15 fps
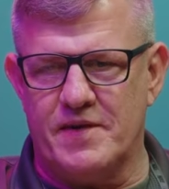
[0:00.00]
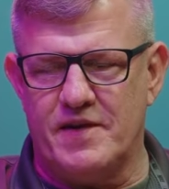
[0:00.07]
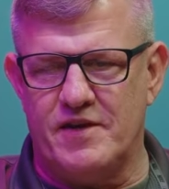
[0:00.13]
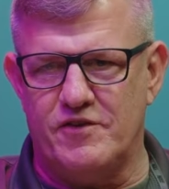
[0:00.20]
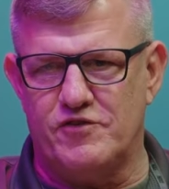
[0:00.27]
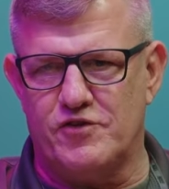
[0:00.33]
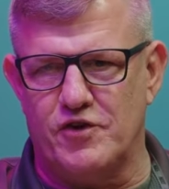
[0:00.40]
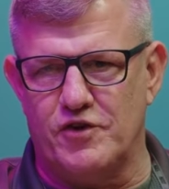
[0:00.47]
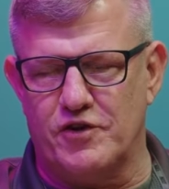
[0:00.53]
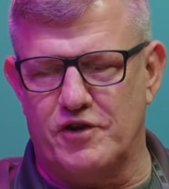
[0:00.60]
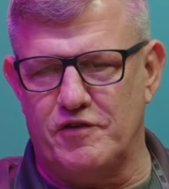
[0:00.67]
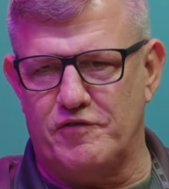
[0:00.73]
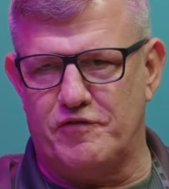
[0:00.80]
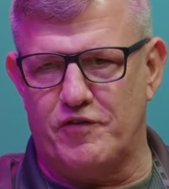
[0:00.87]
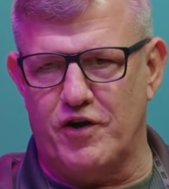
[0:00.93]
is going to
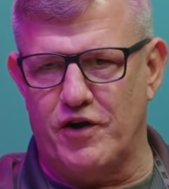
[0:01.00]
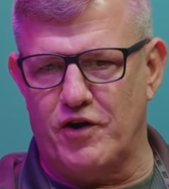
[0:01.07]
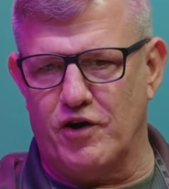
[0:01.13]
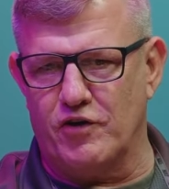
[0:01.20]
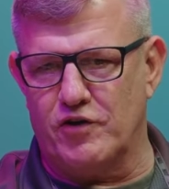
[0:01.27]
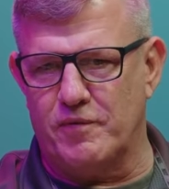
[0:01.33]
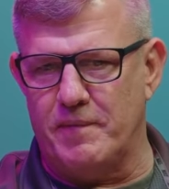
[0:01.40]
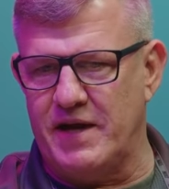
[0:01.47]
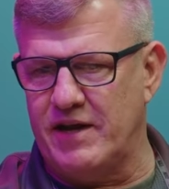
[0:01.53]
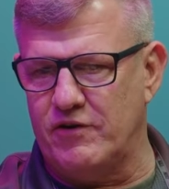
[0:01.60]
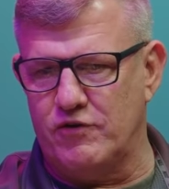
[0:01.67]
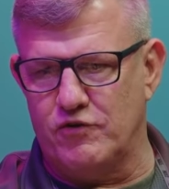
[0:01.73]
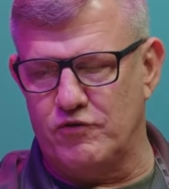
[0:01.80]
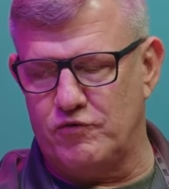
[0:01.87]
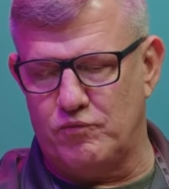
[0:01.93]
confront our
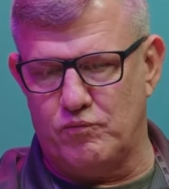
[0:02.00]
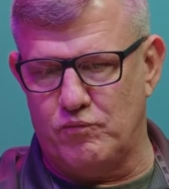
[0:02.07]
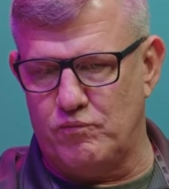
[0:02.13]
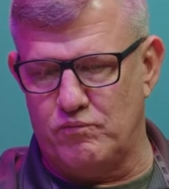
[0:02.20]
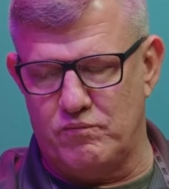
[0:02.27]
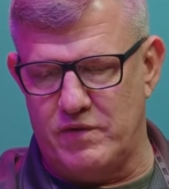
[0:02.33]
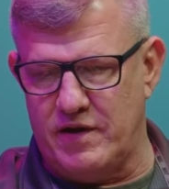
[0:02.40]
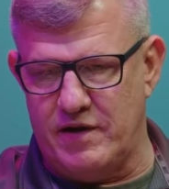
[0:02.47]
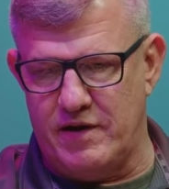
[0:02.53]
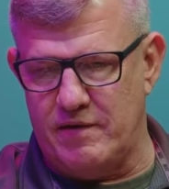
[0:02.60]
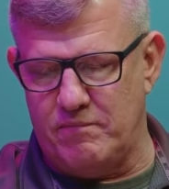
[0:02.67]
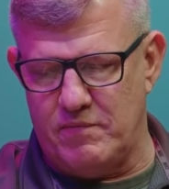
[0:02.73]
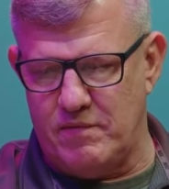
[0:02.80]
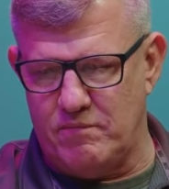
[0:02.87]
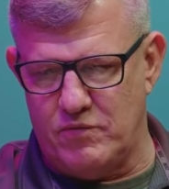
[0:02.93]
commanders in,
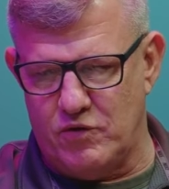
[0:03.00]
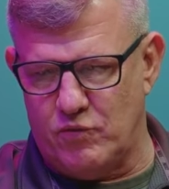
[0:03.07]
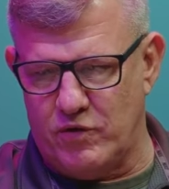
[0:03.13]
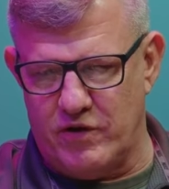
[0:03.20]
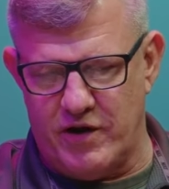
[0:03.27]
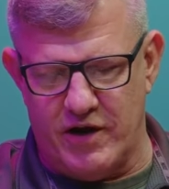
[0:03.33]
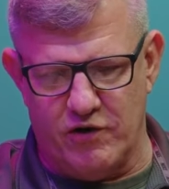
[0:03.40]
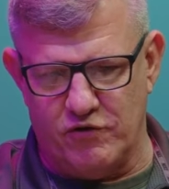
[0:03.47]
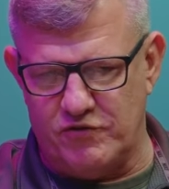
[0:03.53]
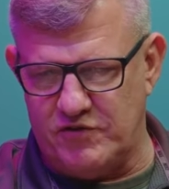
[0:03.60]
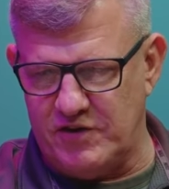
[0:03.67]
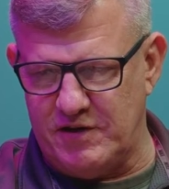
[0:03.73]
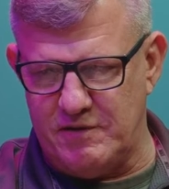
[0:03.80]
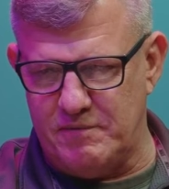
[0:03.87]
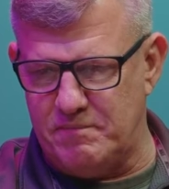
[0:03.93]
you know, with air,
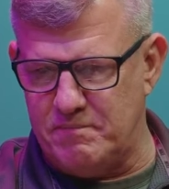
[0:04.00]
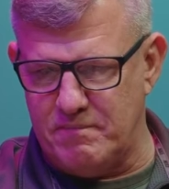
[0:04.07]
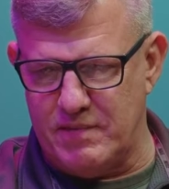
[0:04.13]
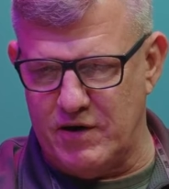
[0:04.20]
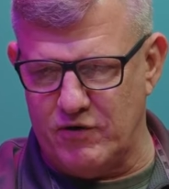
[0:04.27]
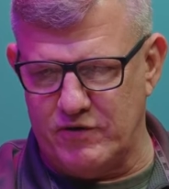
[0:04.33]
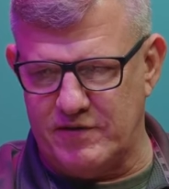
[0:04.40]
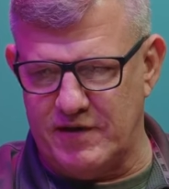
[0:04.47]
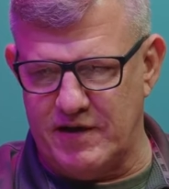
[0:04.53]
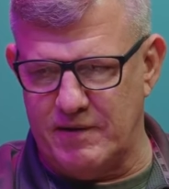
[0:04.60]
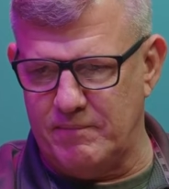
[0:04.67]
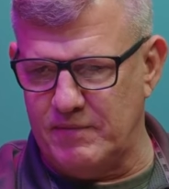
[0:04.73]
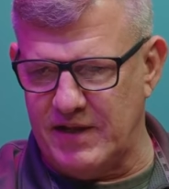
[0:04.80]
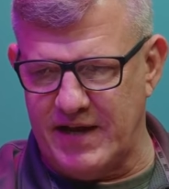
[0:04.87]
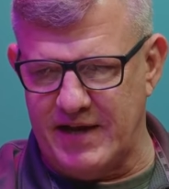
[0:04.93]
sea,
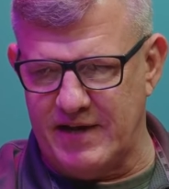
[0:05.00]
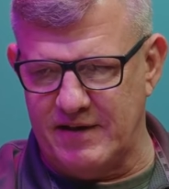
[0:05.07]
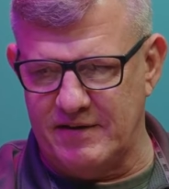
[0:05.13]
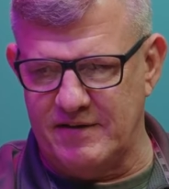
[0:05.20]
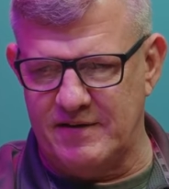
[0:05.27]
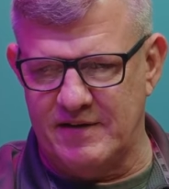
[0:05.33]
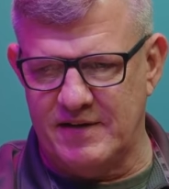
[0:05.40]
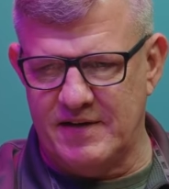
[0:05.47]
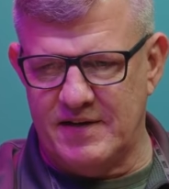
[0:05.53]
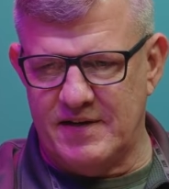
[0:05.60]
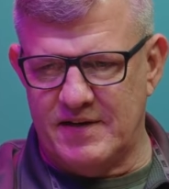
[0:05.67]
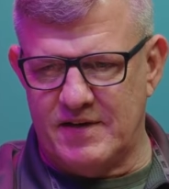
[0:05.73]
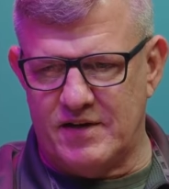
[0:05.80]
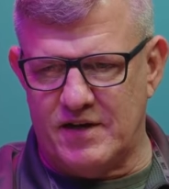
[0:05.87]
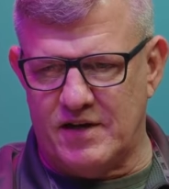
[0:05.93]
maritime, land.
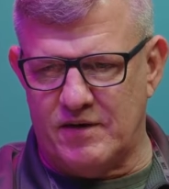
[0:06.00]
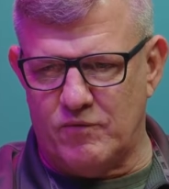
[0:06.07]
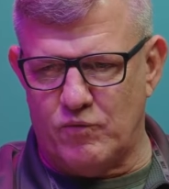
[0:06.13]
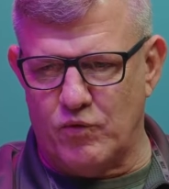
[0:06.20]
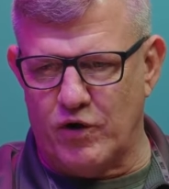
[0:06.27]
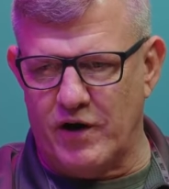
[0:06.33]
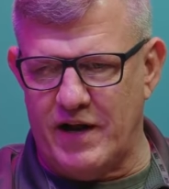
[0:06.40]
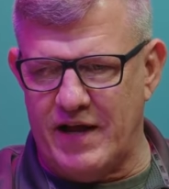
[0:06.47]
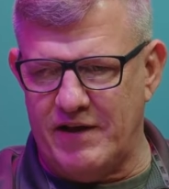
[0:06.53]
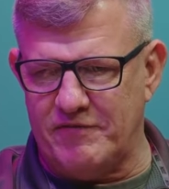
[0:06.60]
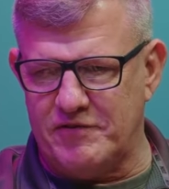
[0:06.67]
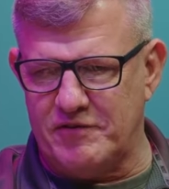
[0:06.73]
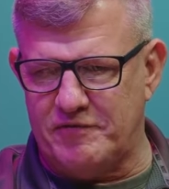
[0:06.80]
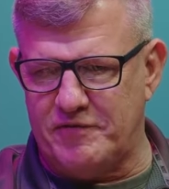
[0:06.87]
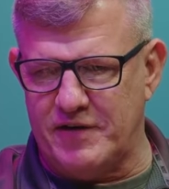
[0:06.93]
Uh, we're going to have
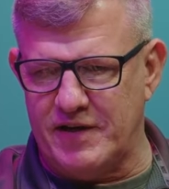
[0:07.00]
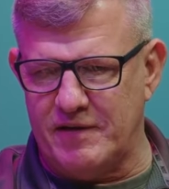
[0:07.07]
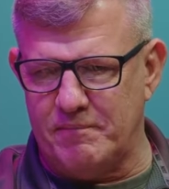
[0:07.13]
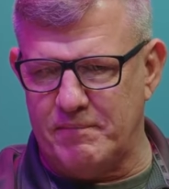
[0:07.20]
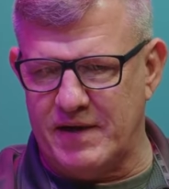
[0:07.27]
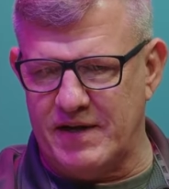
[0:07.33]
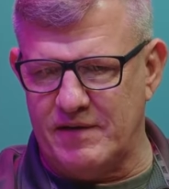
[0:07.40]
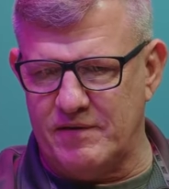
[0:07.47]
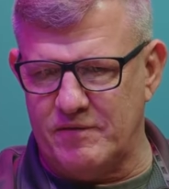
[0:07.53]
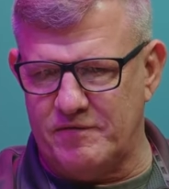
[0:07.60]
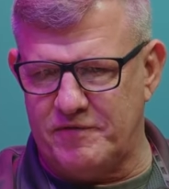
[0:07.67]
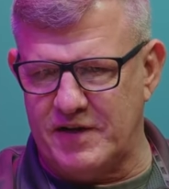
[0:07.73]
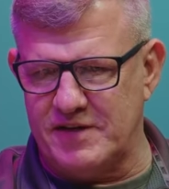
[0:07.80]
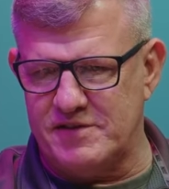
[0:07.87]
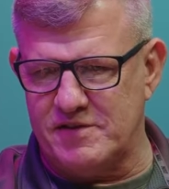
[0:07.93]
to fight by
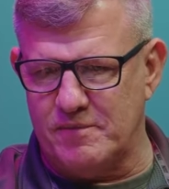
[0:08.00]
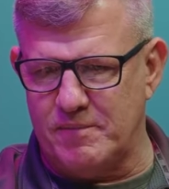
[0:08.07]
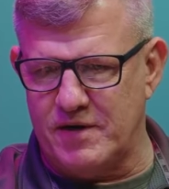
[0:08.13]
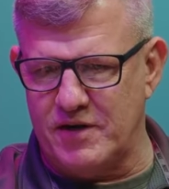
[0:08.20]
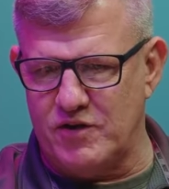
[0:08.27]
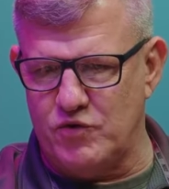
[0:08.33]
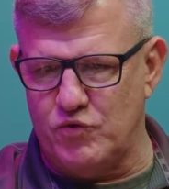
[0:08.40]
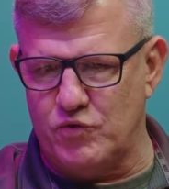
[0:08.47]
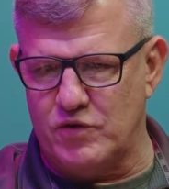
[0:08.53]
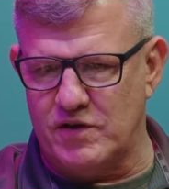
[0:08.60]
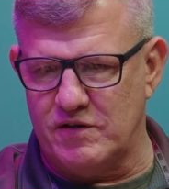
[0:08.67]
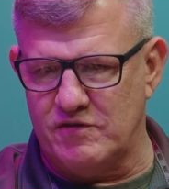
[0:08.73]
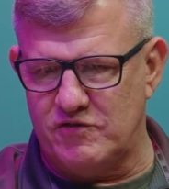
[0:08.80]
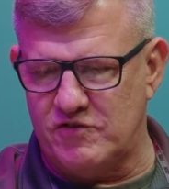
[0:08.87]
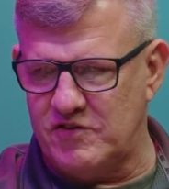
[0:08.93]
fight somebody who
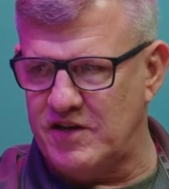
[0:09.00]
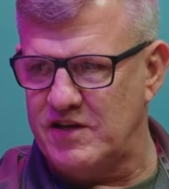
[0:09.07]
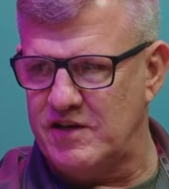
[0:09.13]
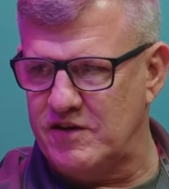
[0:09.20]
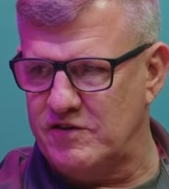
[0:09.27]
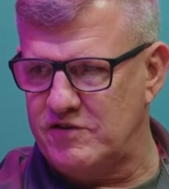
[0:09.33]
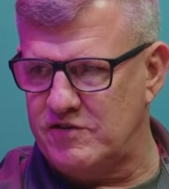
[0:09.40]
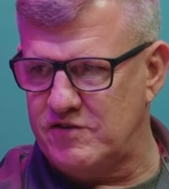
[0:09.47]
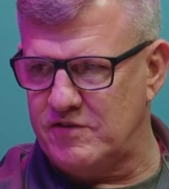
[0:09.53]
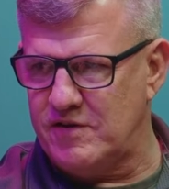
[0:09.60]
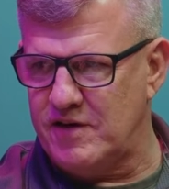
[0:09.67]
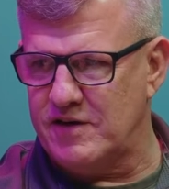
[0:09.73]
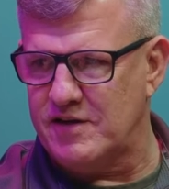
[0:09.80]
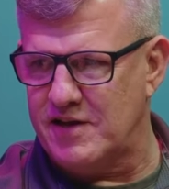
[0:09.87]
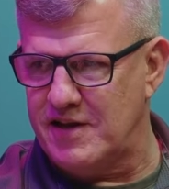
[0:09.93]
can see us
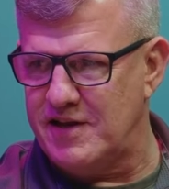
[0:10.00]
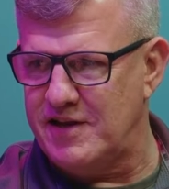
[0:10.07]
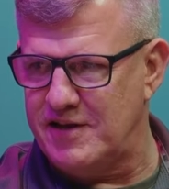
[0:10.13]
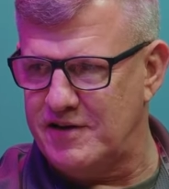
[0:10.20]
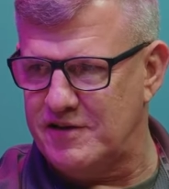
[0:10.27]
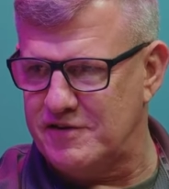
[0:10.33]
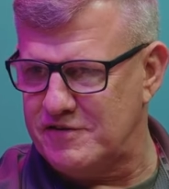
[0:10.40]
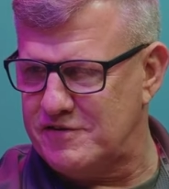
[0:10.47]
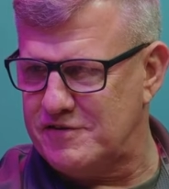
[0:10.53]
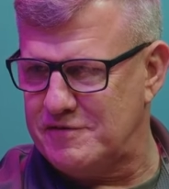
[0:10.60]
and can hit us.